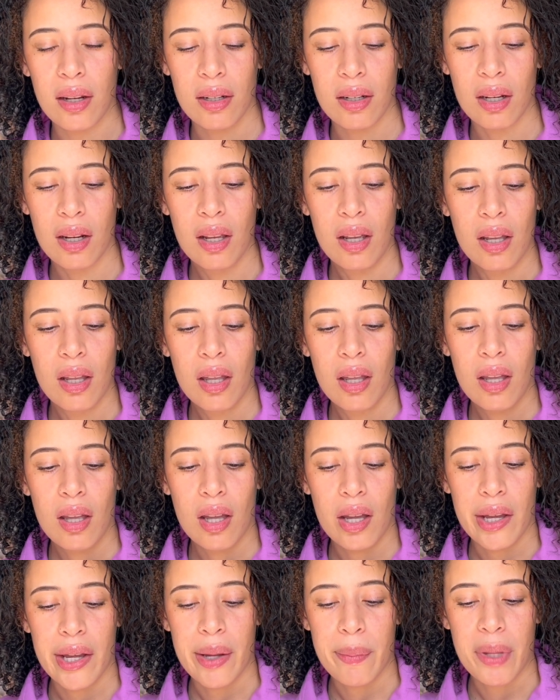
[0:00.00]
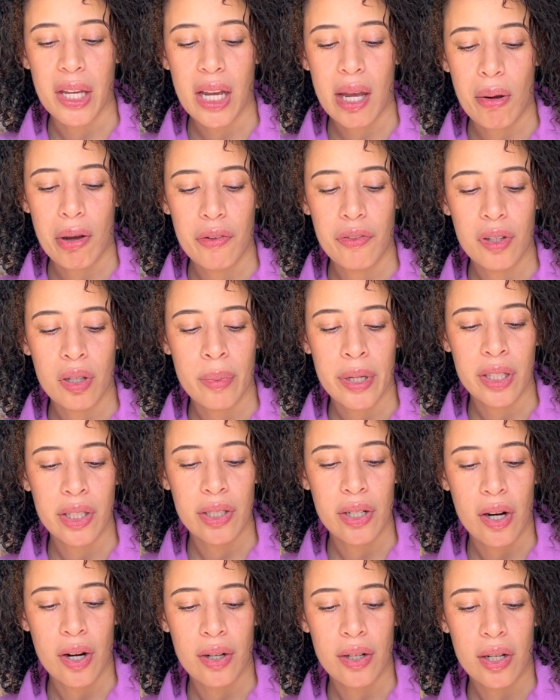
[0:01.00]
and like how I feel about the
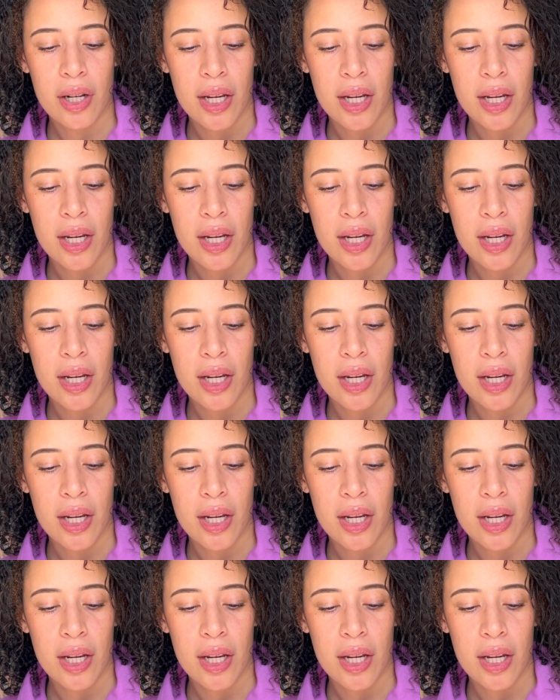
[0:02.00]
yarn